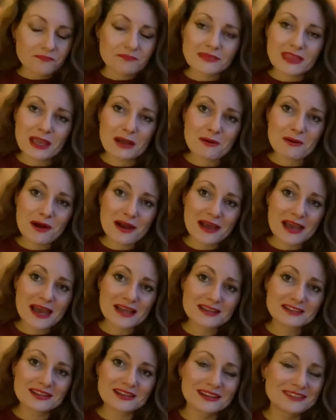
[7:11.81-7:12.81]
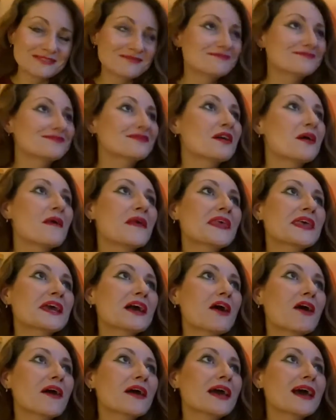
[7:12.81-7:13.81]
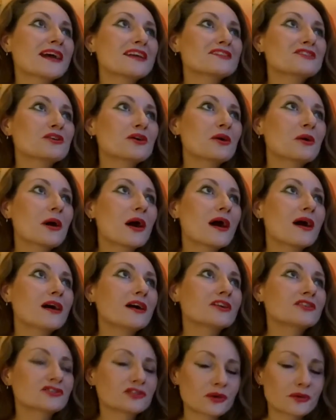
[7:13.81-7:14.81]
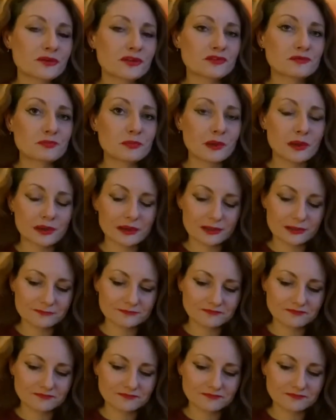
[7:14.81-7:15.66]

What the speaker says: Now I had to show this book